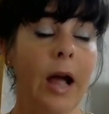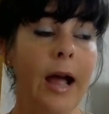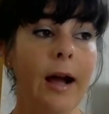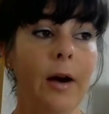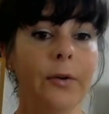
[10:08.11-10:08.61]

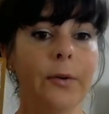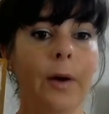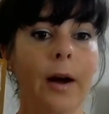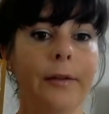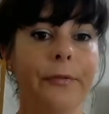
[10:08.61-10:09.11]
How do
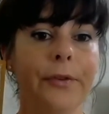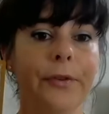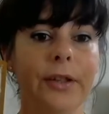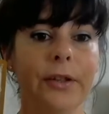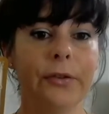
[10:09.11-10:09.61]
I fit
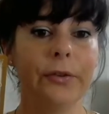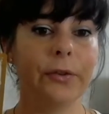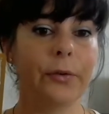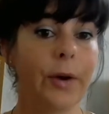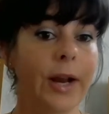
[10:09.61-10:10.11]
into
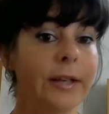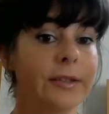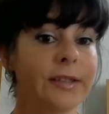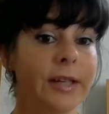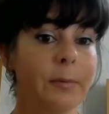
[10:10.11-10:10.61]
the grand
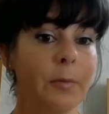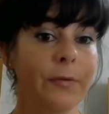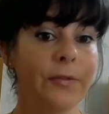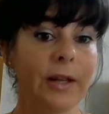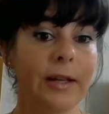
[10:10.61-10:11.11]
scheme of
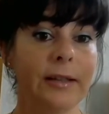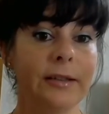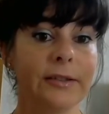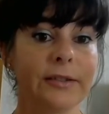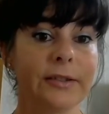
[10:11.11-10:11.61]

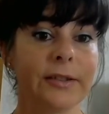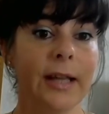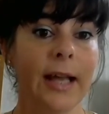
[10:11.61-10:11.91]
things?